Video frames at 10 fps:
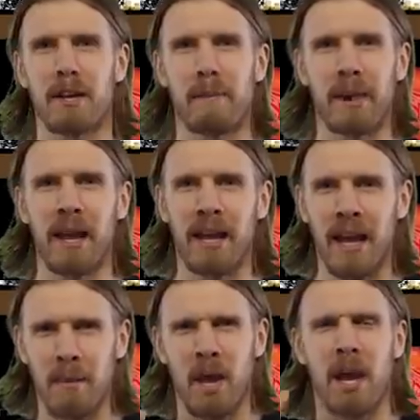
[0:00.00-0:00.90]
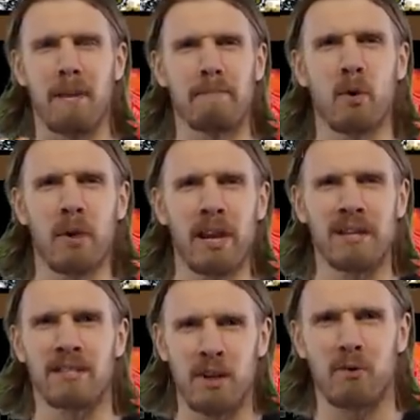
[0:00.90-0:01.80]
it on Bandcamp, and boy,
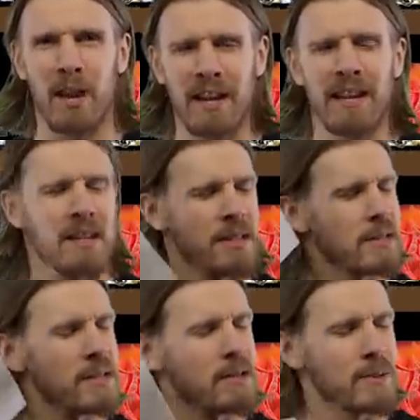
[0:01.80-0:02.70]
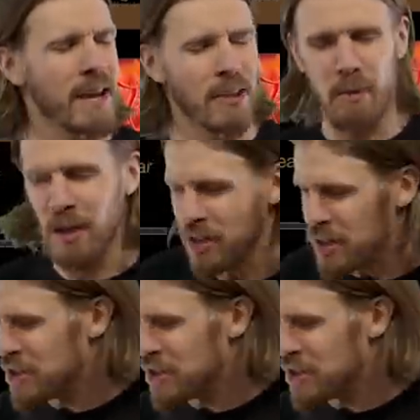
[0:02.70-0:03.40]
is it great. This is some death metal